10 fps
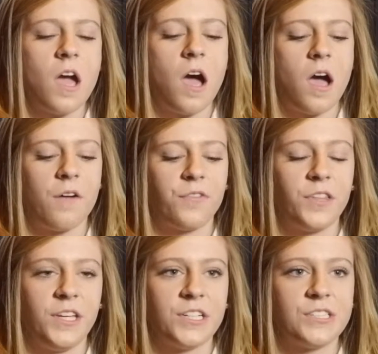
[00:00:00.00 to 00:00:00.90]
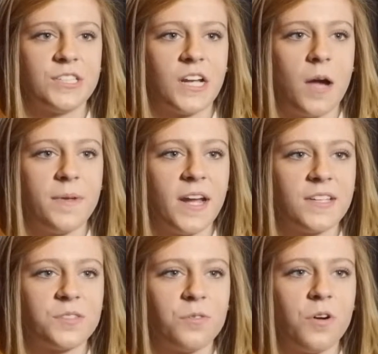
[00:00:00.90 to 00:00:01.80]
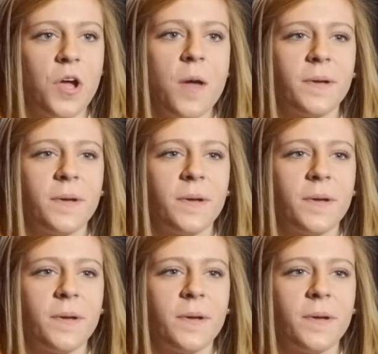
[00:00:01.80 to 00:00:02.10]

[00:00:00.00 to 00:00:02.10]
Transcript: uh, for the years to come in high school,